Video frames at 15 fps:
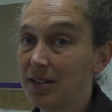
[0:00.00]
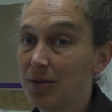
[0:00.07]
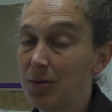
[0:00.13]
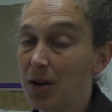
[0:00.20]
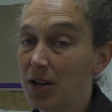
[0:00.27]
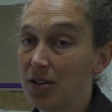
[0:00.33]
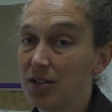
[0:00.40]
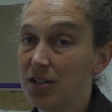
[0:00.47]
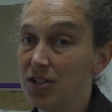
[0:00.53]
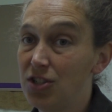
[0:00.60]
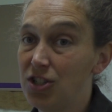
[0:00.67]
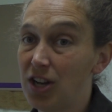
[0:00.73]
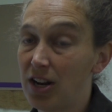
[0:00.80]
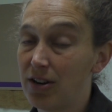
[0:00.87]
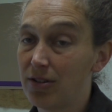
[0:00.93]
I want you to
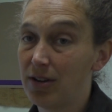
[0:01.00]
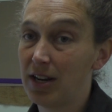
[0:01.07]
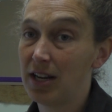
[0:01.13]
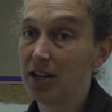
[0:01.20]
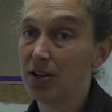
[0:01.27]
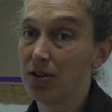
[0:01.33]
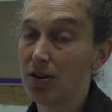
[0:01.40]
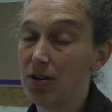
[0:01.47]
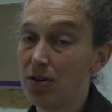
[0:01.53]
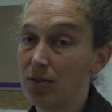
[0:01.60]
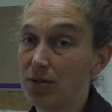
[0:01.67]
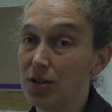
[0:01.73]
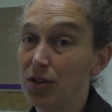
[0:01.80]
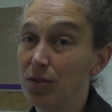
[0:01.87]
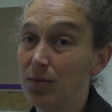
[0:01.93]
generate your
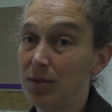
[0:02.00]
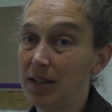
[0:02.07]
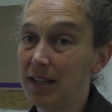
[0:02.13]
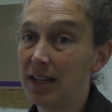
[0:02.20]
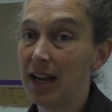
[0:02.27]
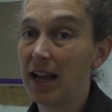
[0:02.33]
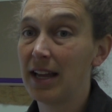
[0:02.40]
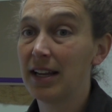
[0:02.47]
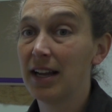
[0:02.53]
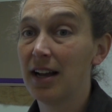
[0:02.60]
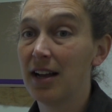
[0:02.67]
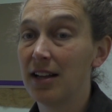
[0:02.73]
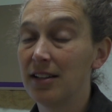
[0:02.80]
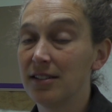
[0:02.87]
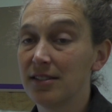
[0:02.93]
own unique
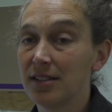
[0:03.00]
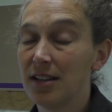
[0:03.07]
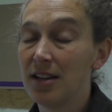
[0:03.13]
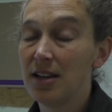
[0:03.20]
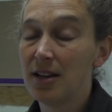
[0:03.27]
icons,